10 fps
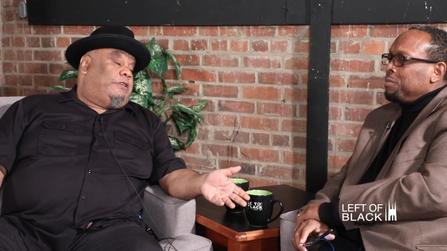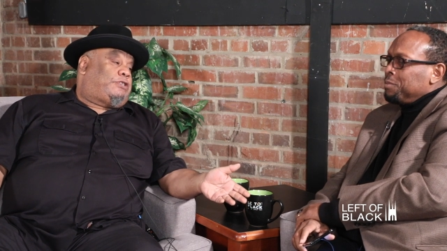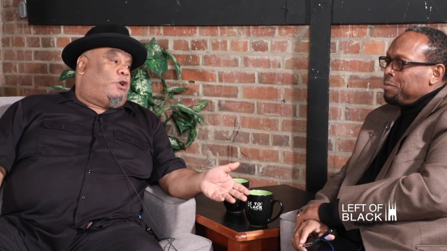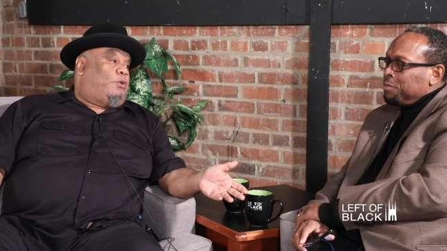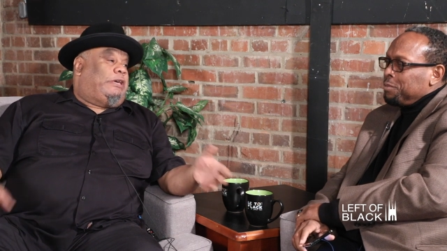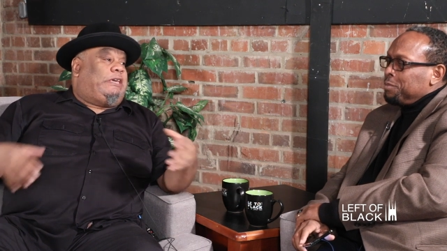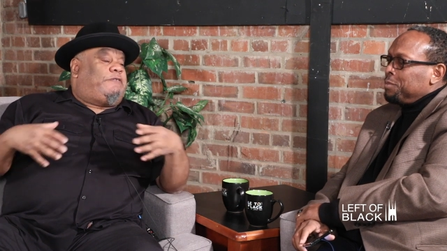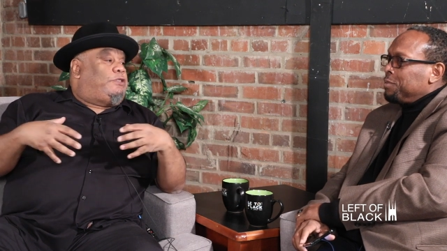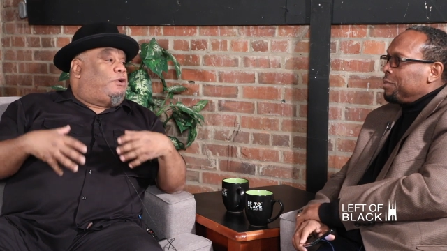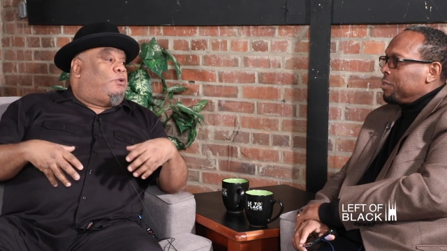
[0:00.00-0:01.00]
Speaker 1: So
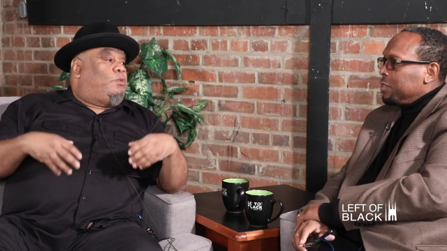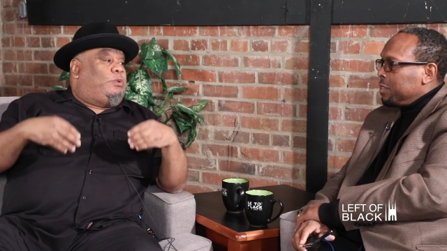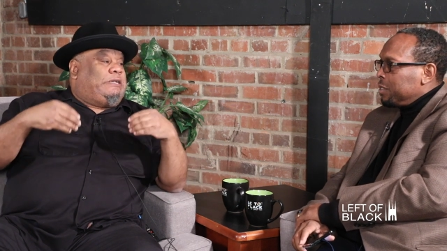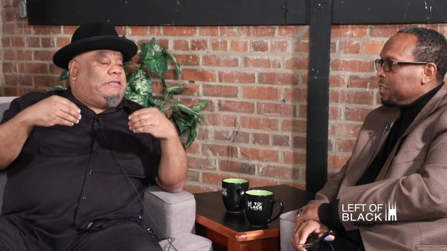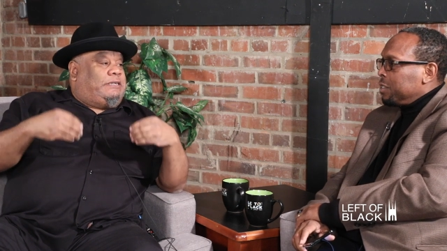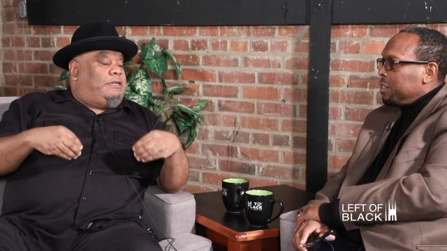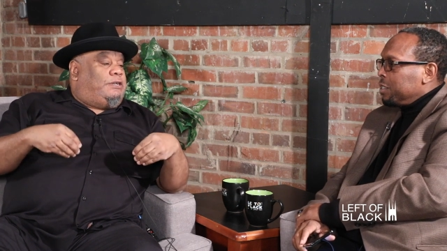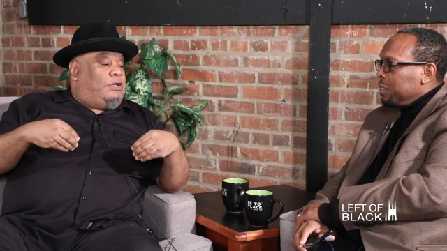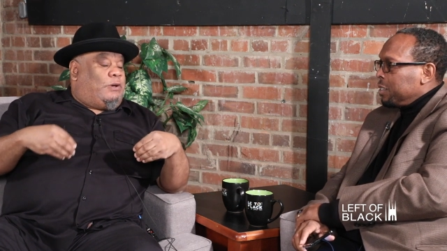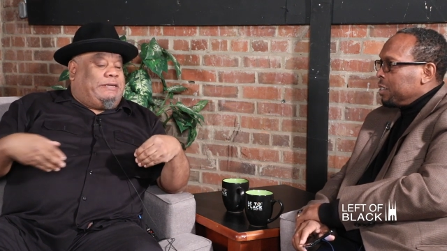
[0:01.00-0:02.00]
even though we
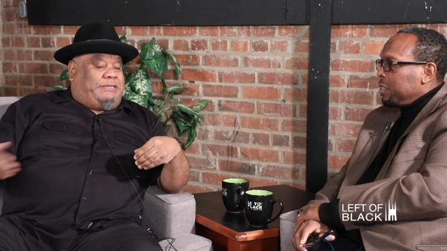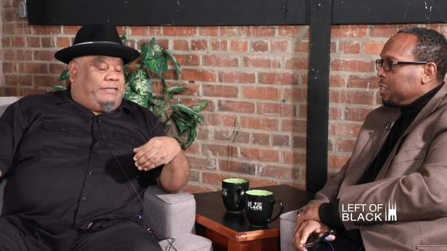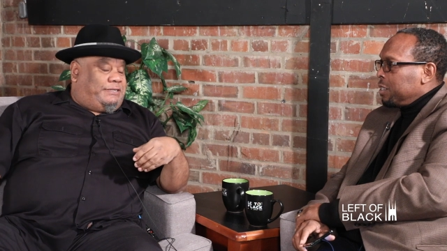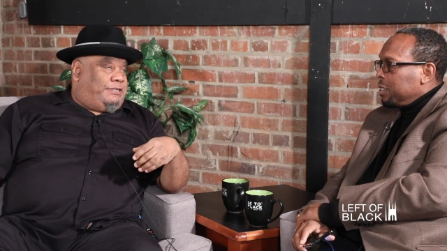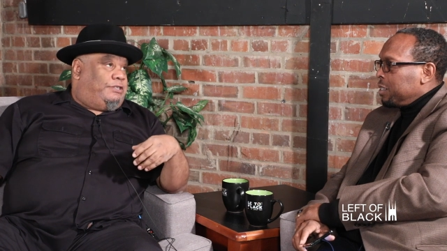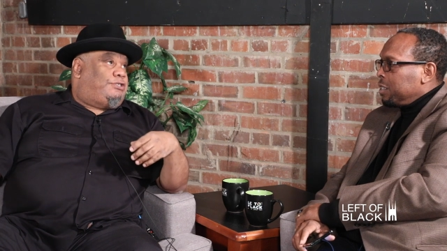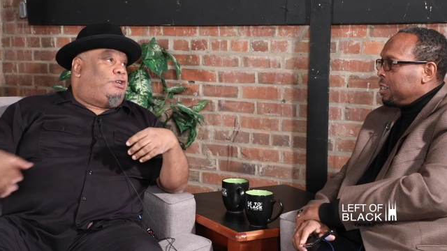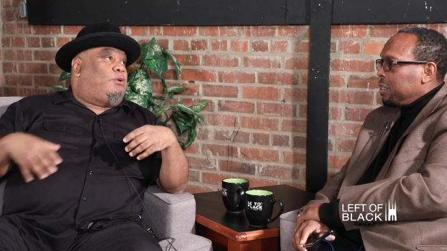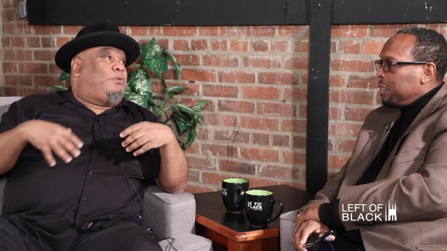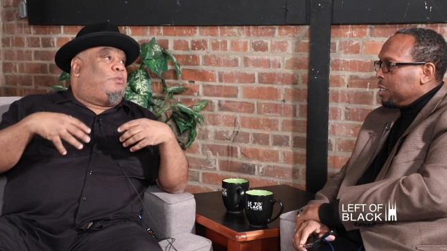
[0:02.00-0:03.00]
didn't know, I say this in the
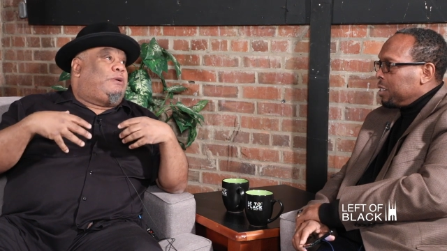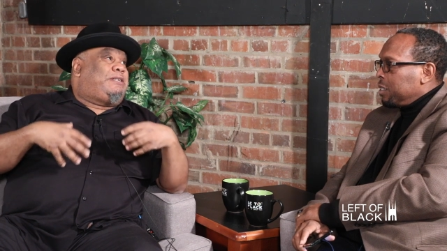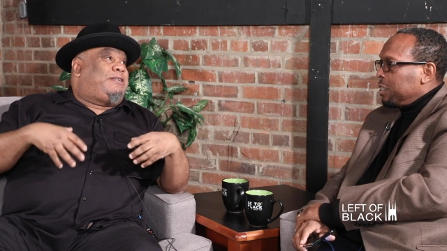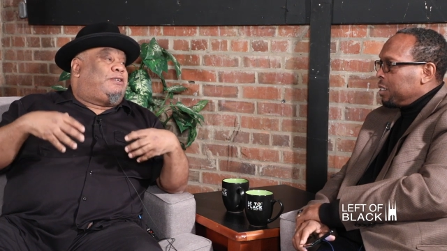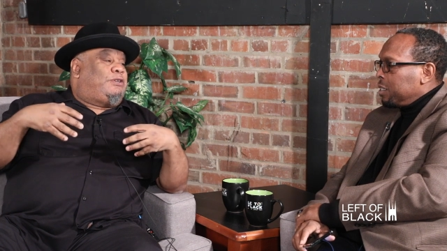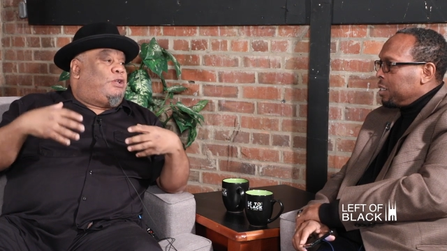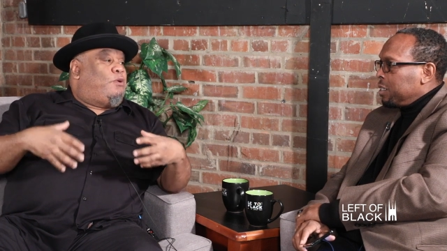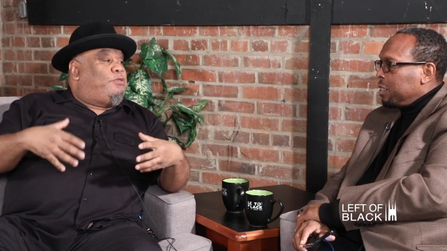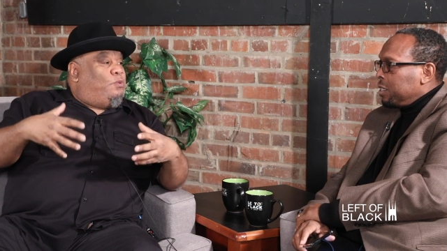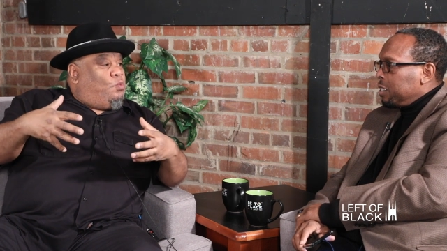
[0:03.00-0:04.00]
show, we didn't
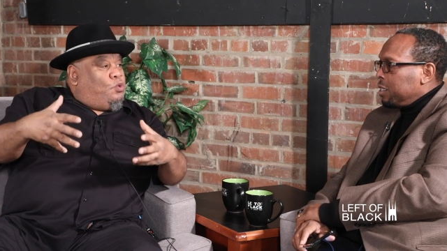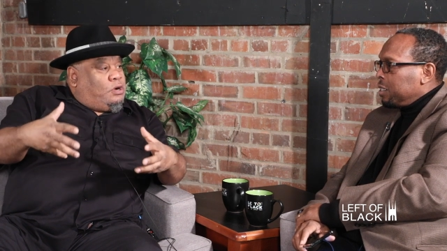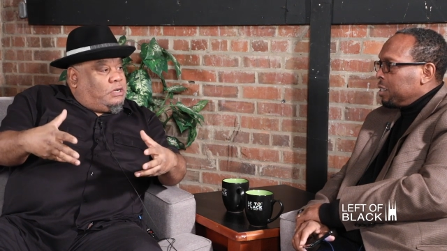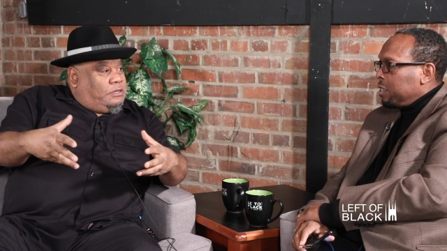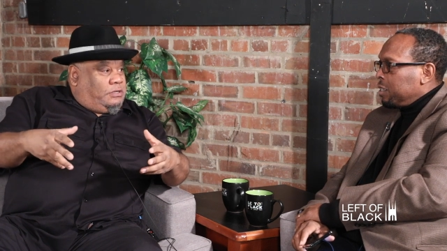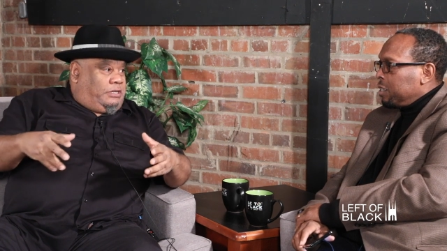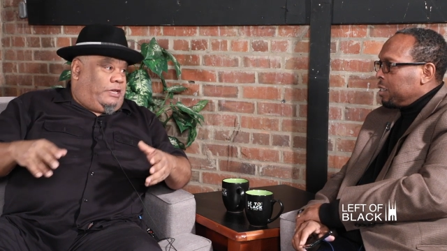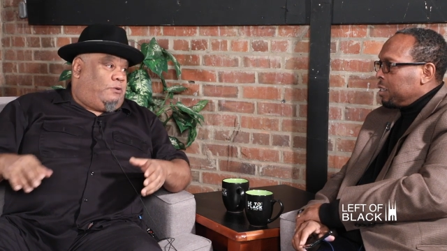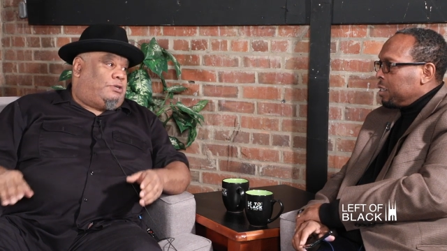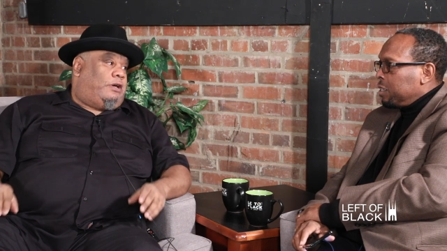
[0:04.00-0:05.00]
know the work that
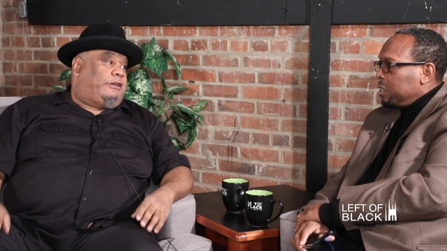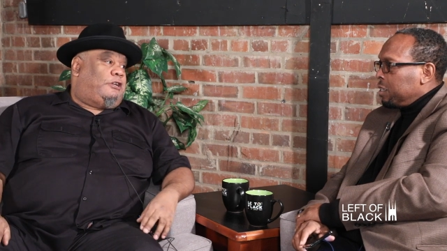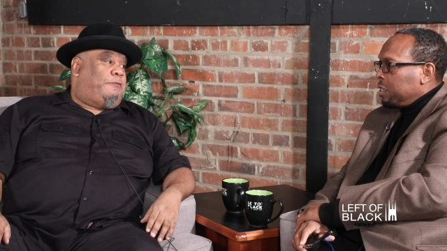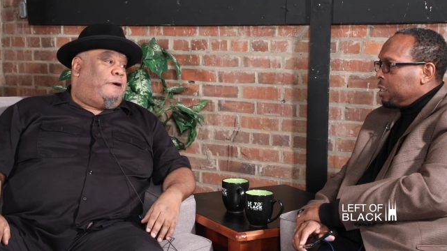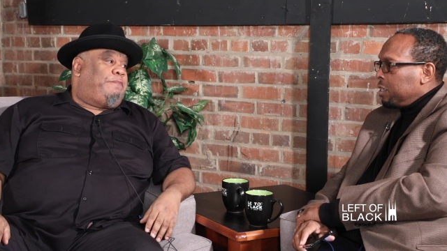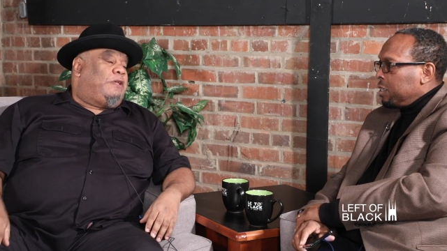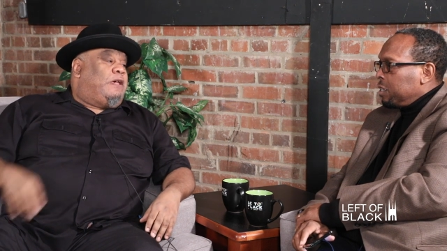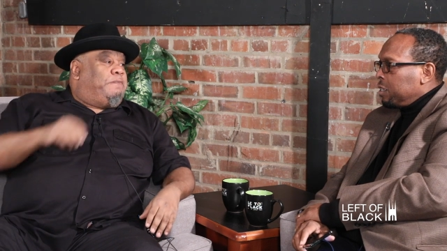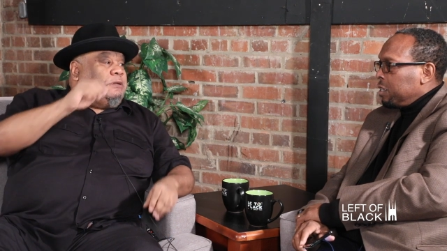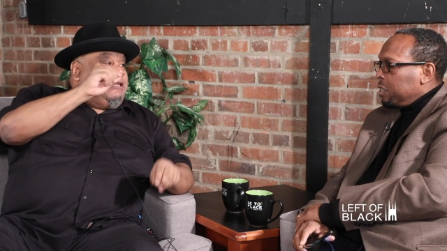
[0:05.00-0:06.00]
they were talking about,
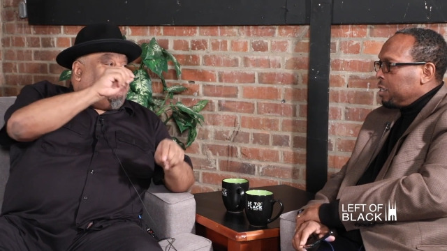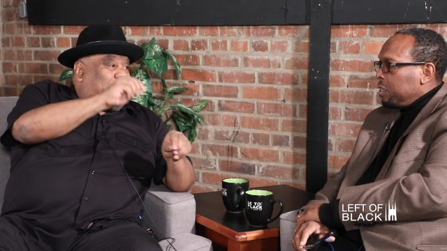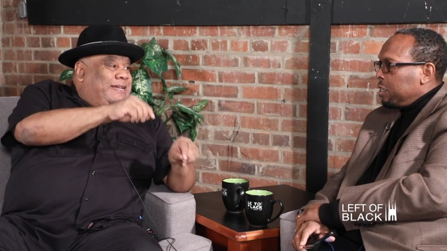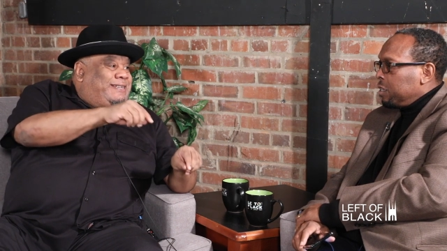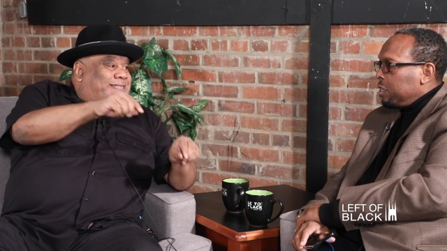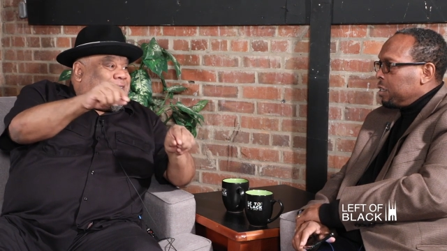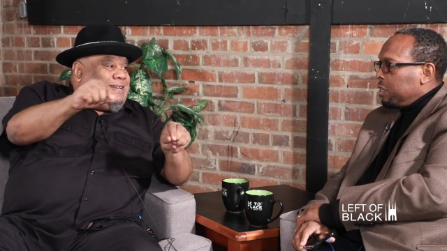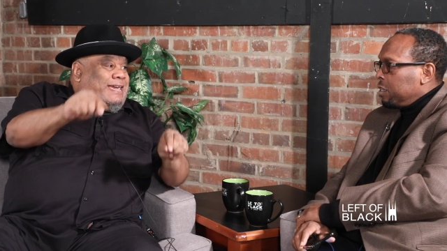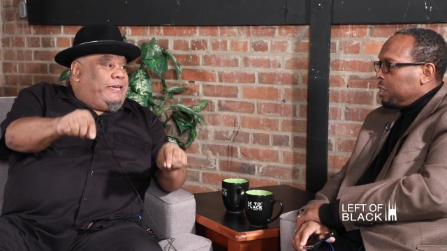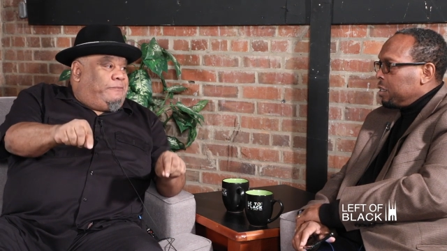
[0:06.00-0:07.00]
but they planted the
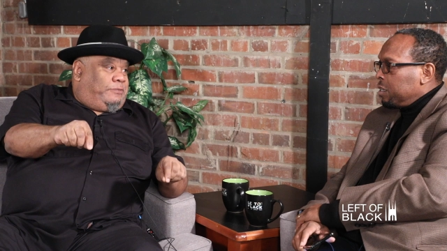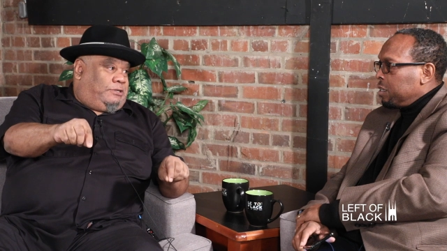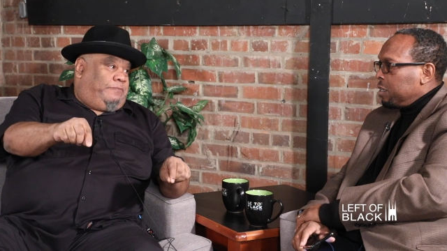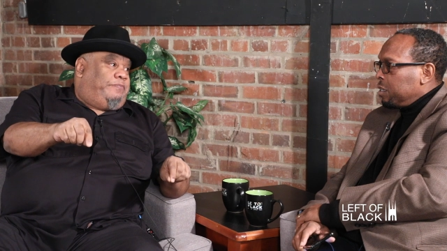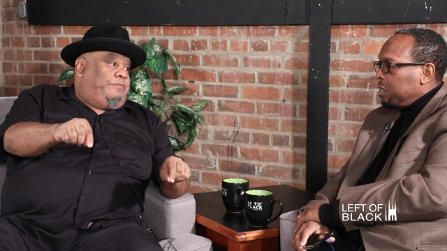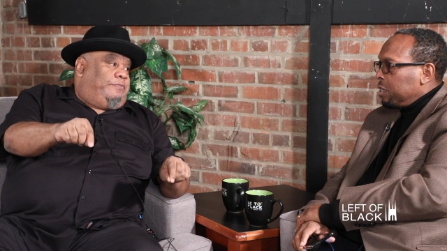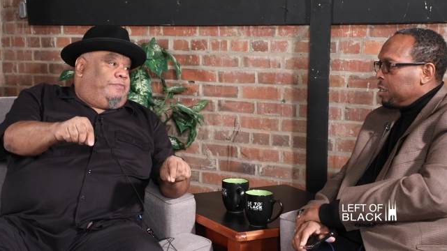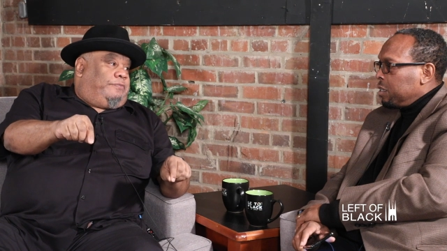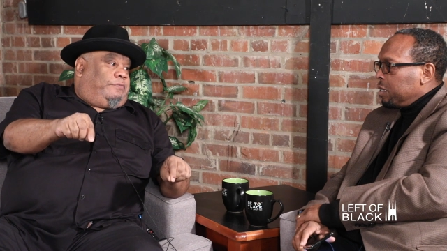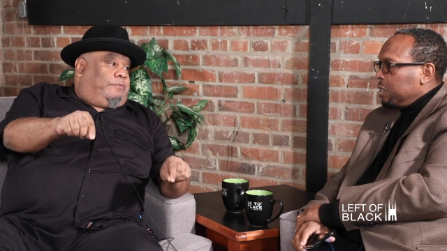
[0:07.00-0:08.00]
names
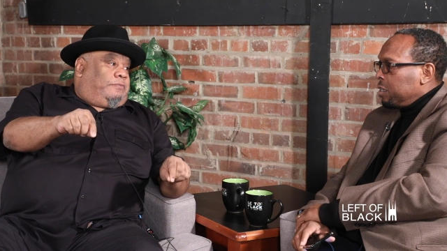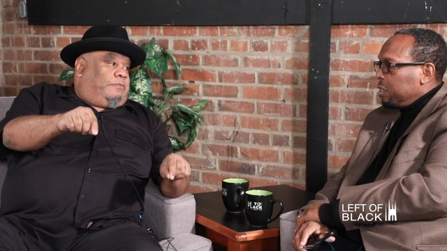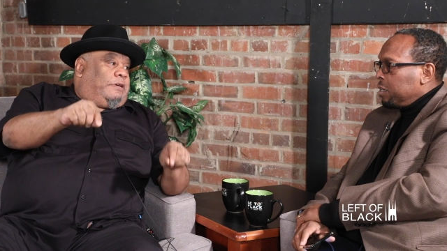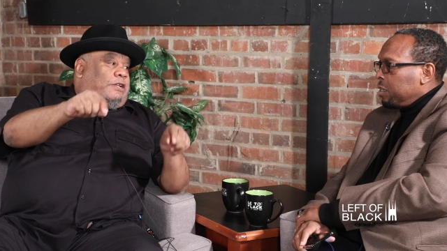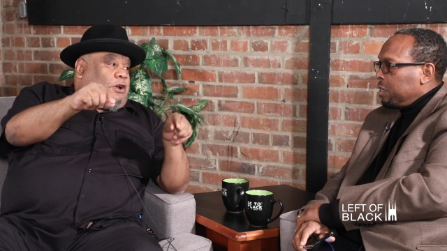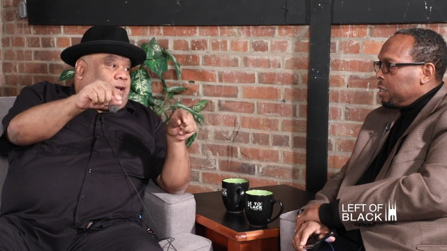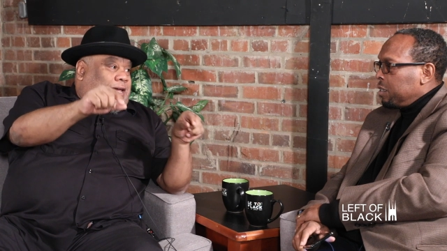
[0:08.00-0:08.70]
in our